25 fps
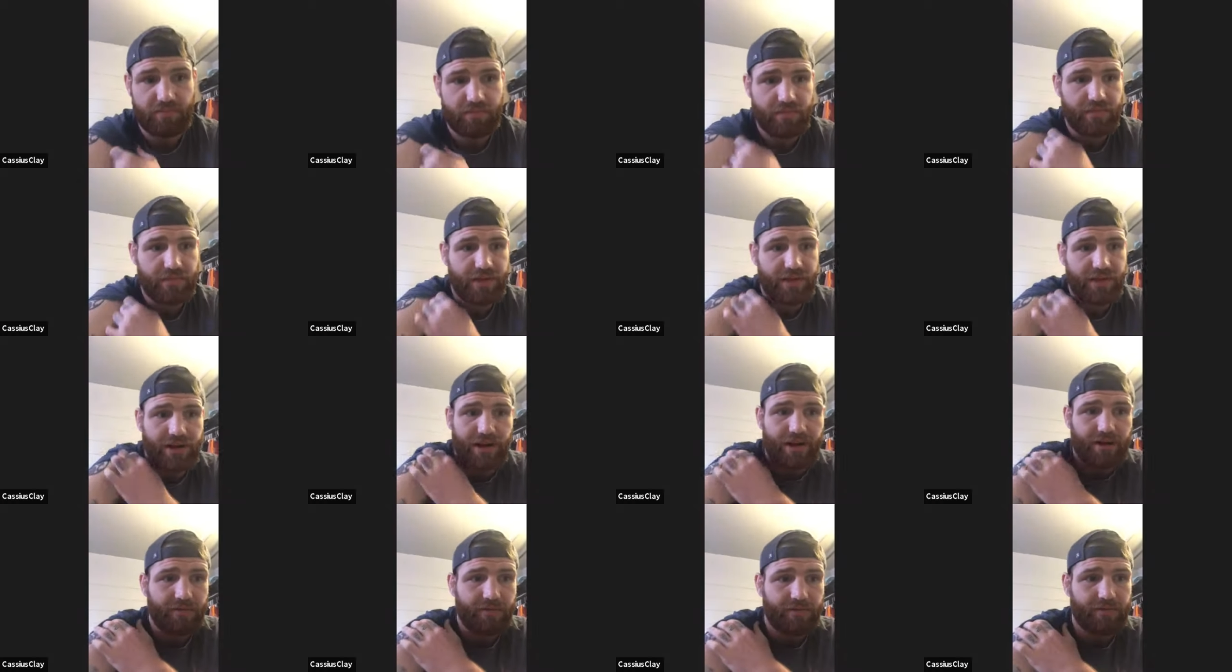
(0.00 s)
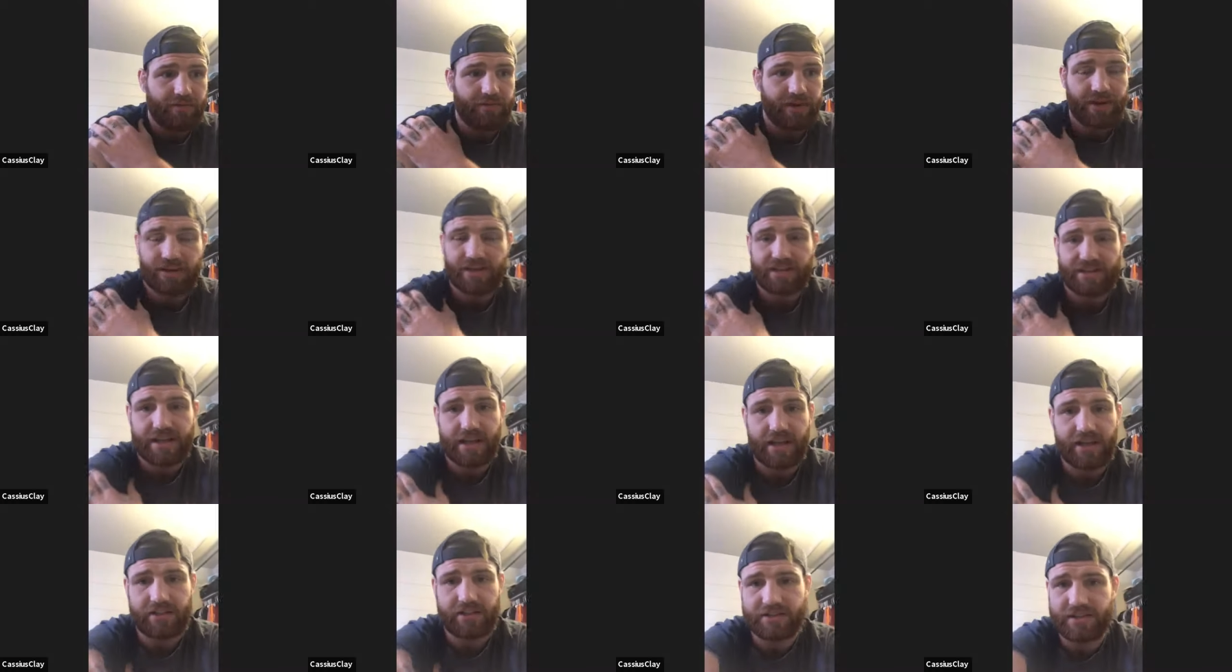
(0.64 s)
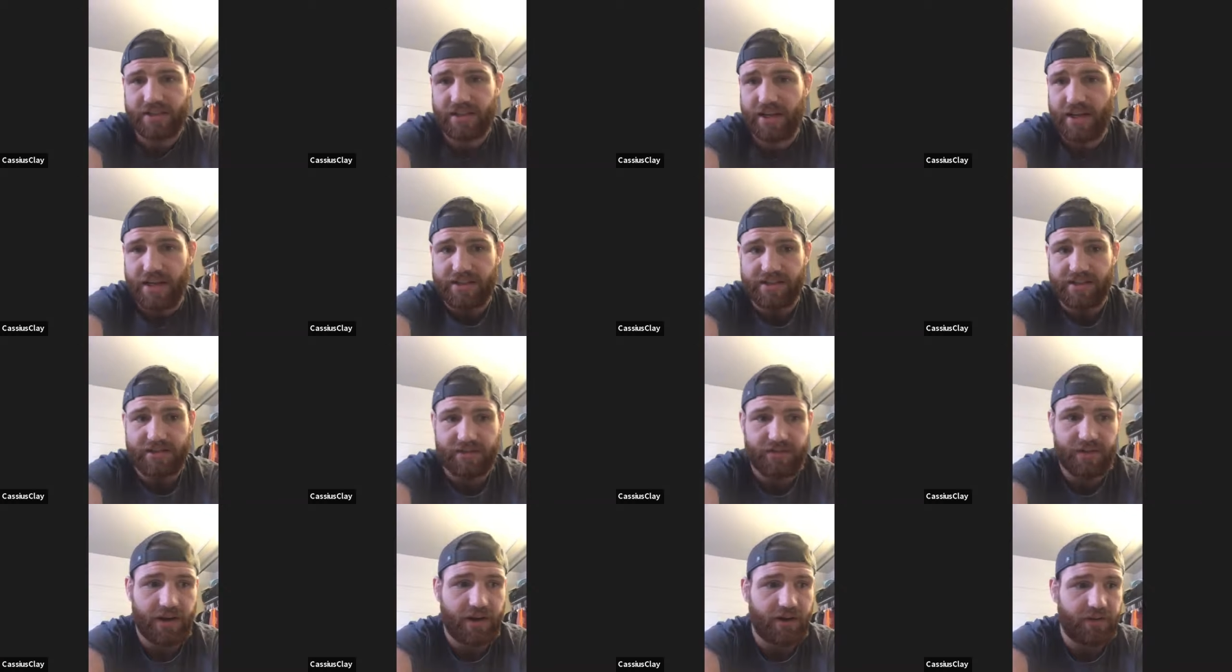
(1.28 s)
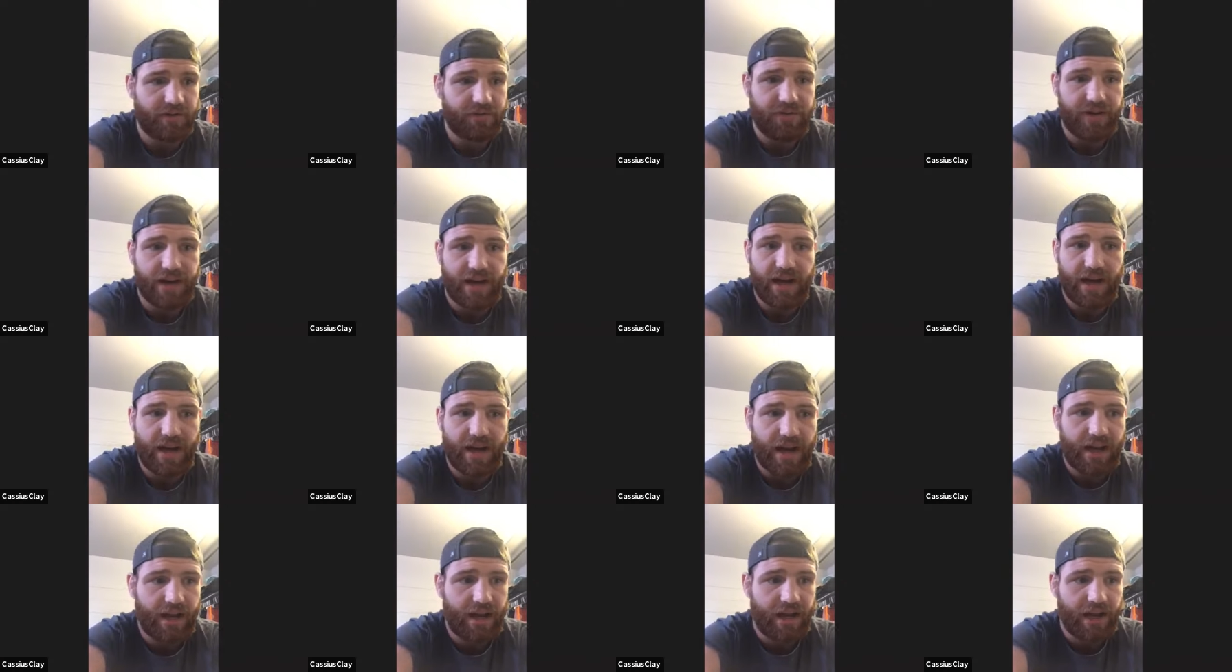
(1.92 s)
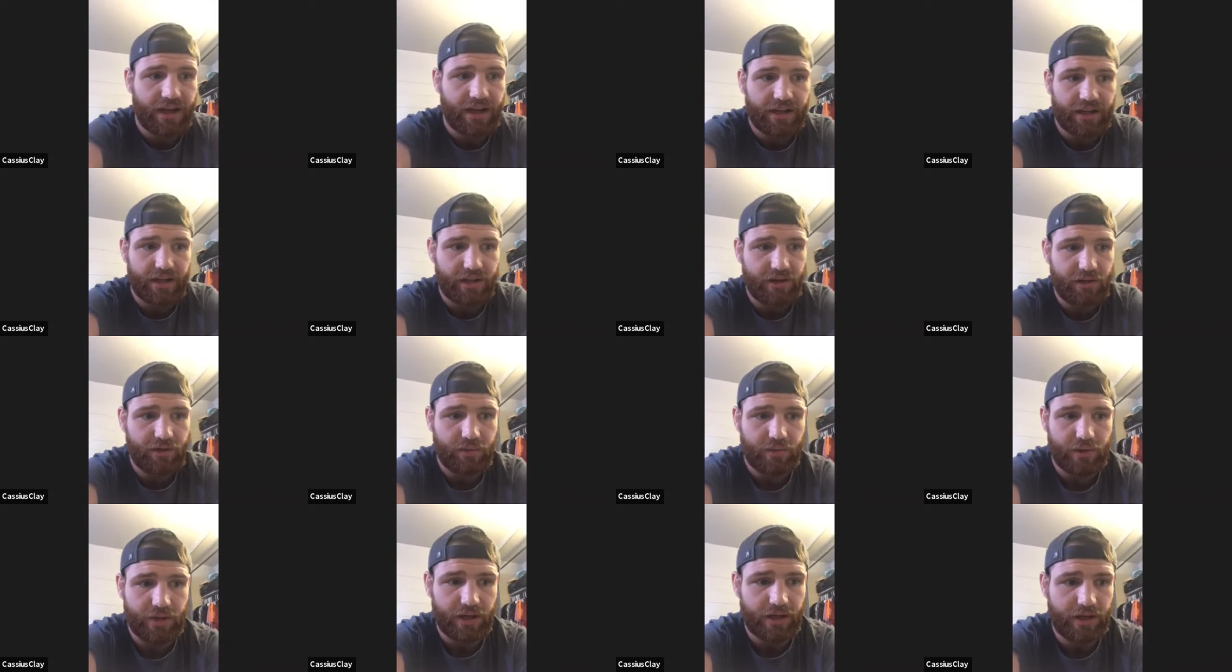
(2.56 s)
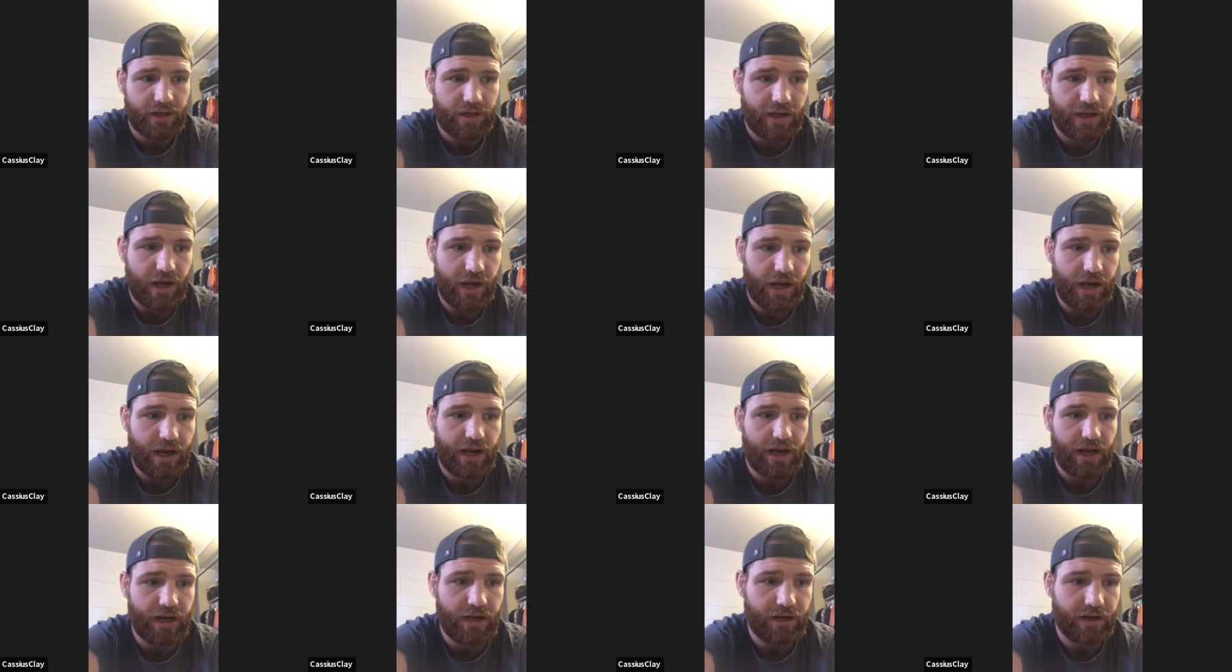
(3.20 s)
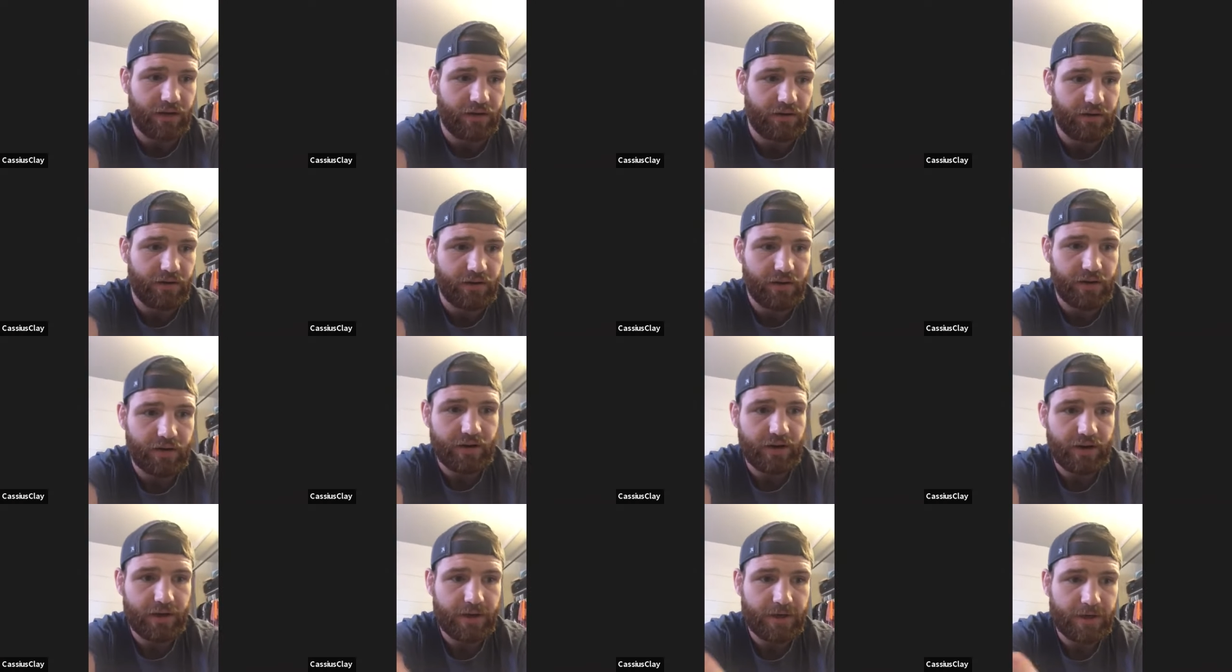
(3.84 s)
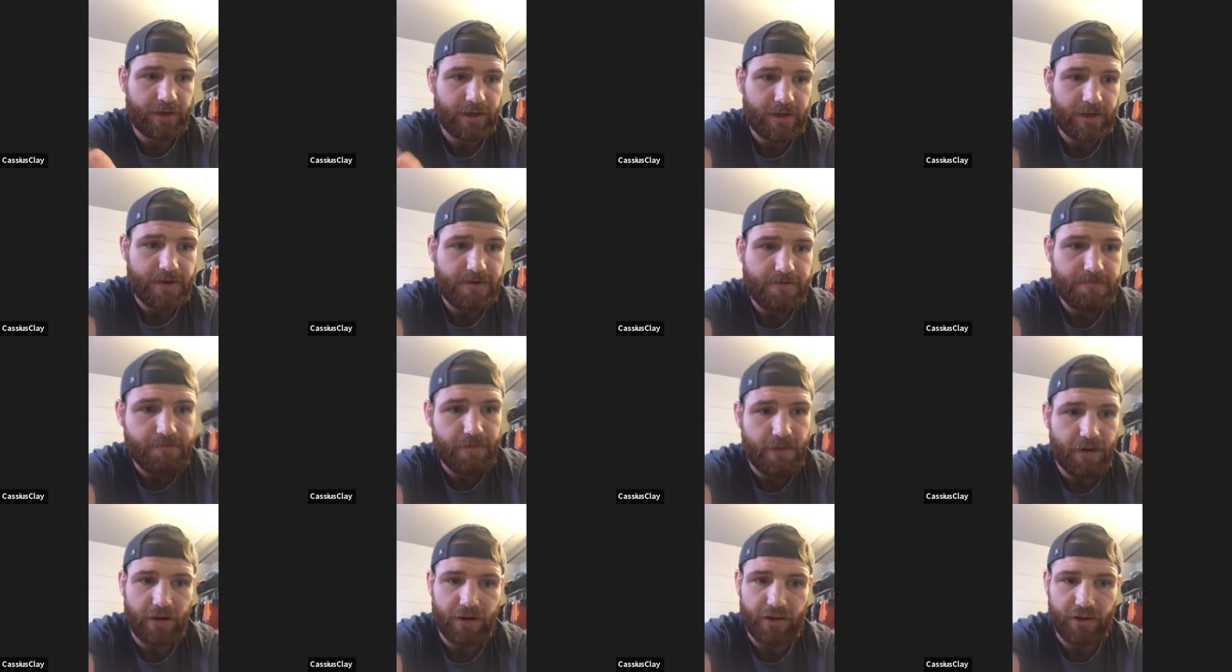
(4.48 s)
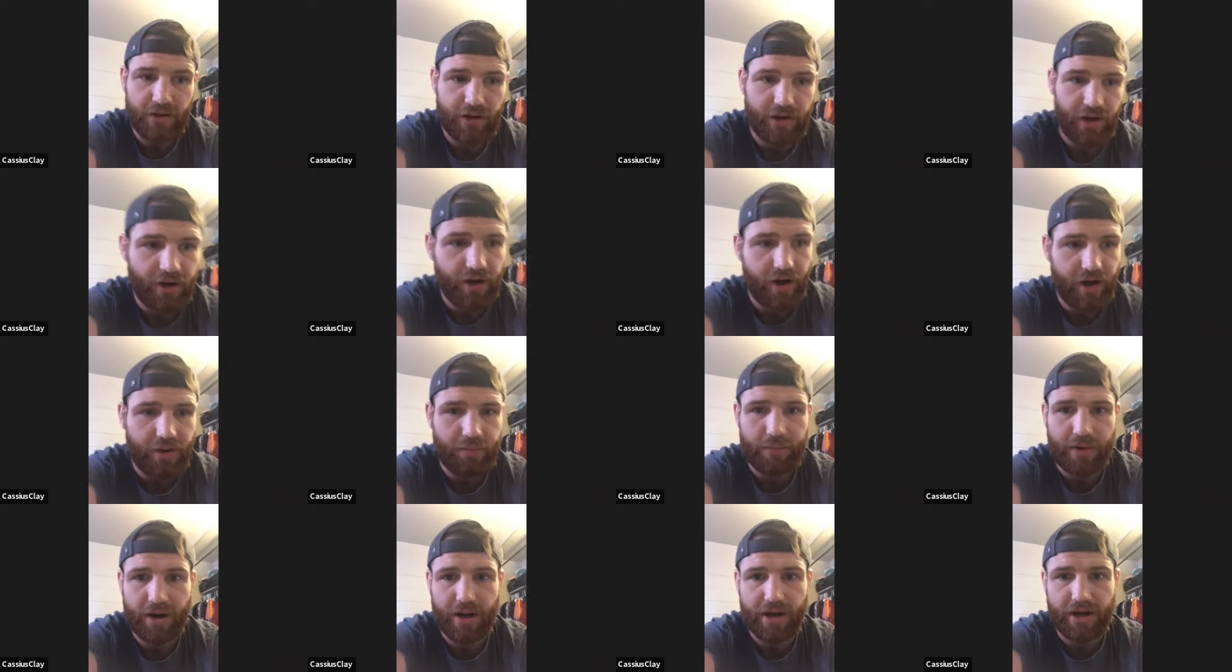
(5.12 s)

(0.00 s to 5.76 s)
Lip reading: you know, very talented, has a very fight high IQ, and you know, I'm